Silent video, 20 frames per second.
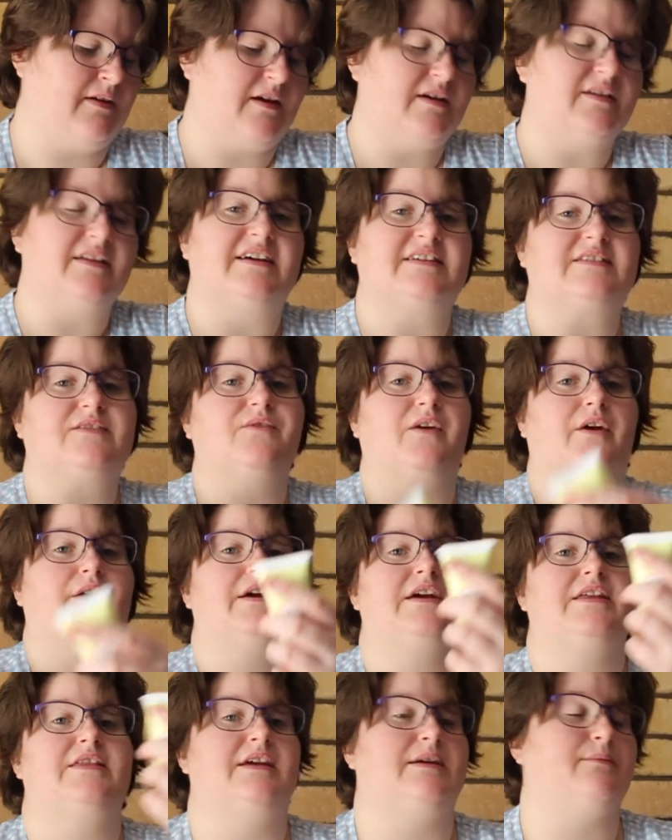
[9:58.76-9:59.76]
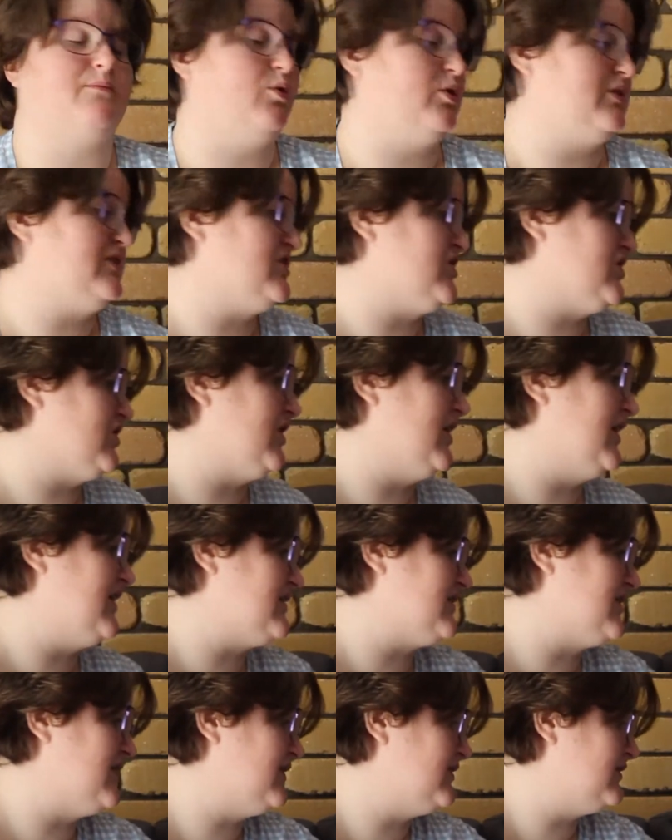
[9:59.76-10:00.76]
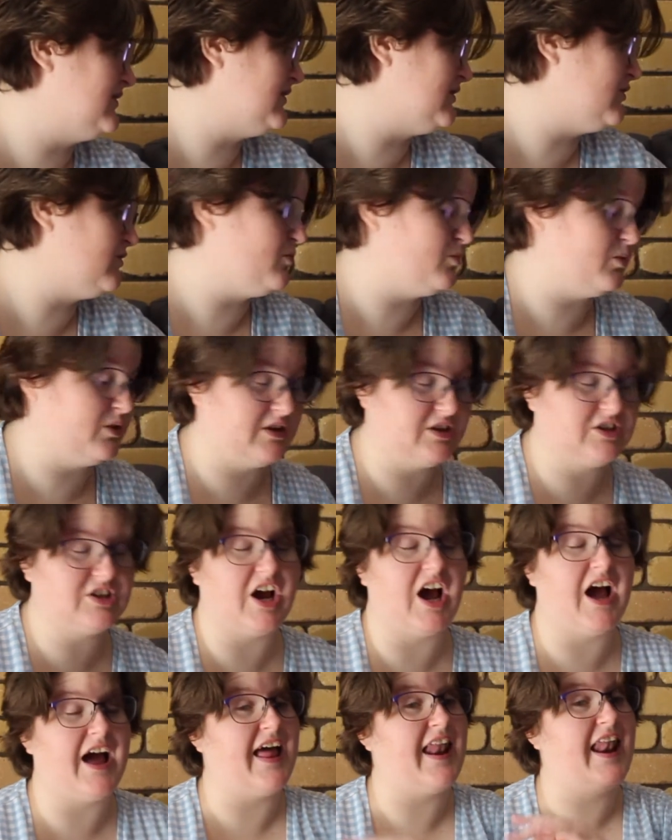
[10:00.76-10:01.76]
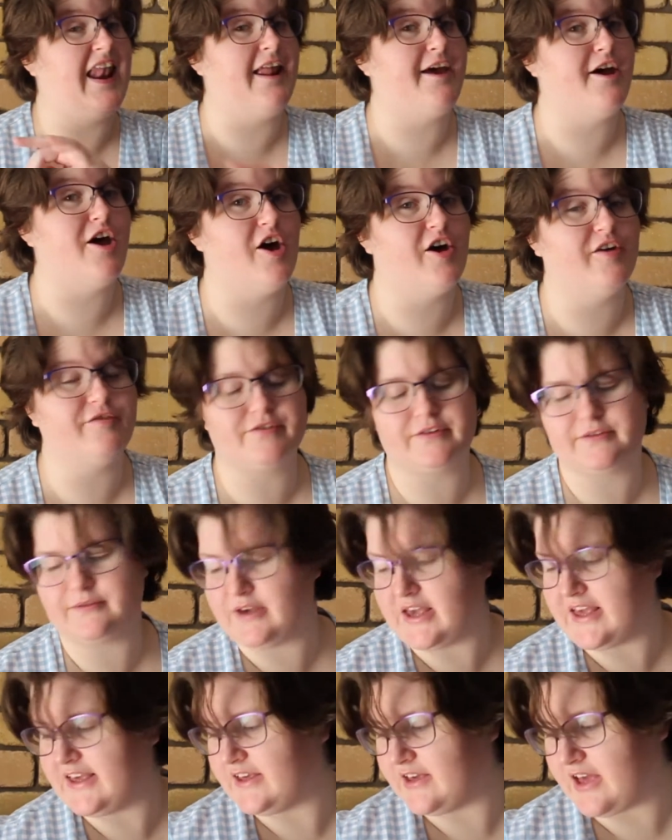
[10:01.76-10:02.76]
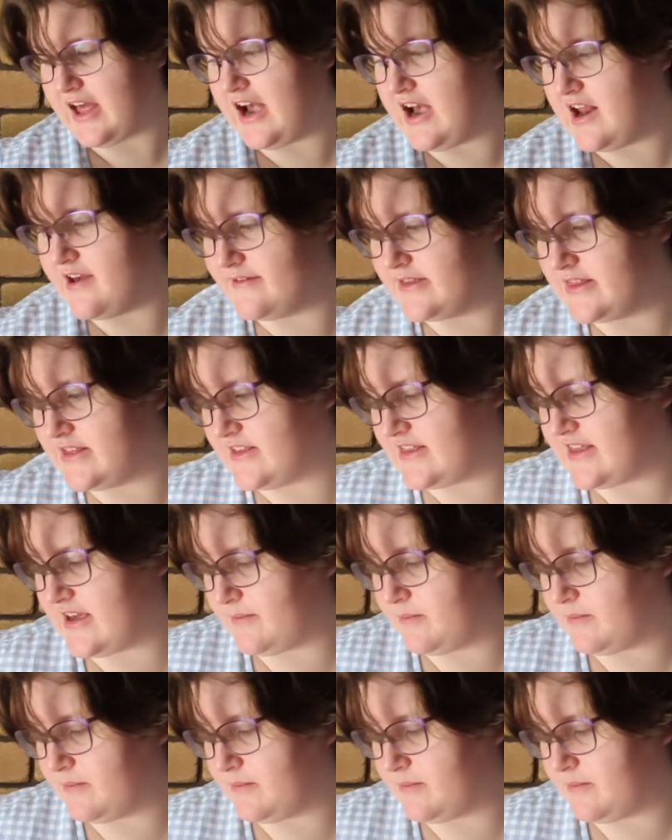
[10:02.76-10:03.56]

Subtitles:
That's very thick moisturiser, which I love. I love in the thick